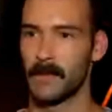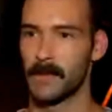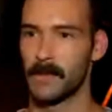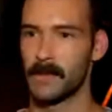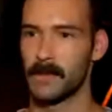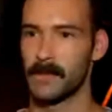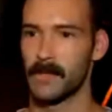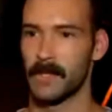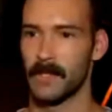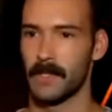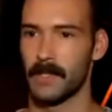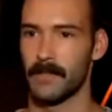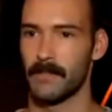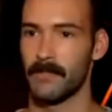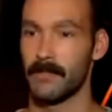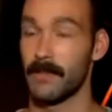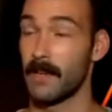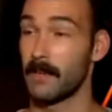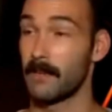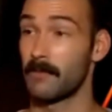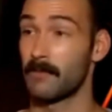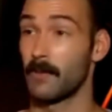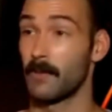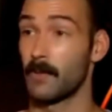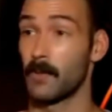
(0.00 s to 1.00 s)
There's uh,
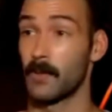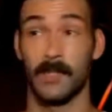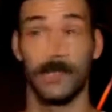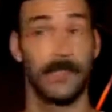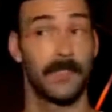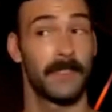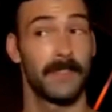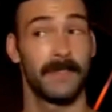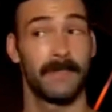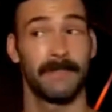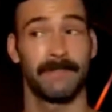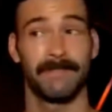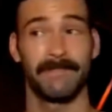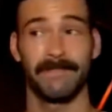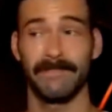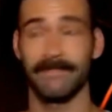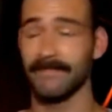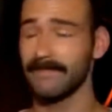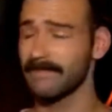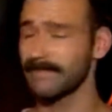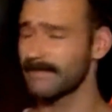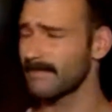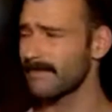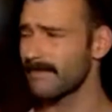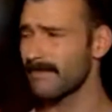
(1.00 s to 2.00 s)
five floors,
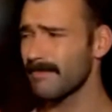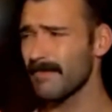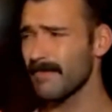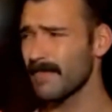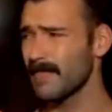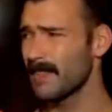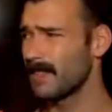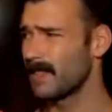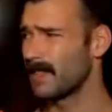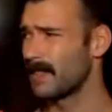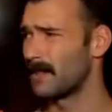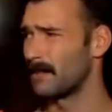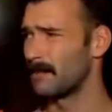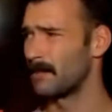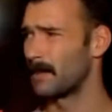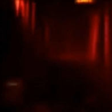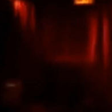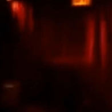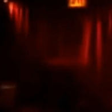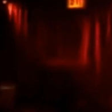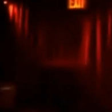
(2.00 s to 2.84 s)
um,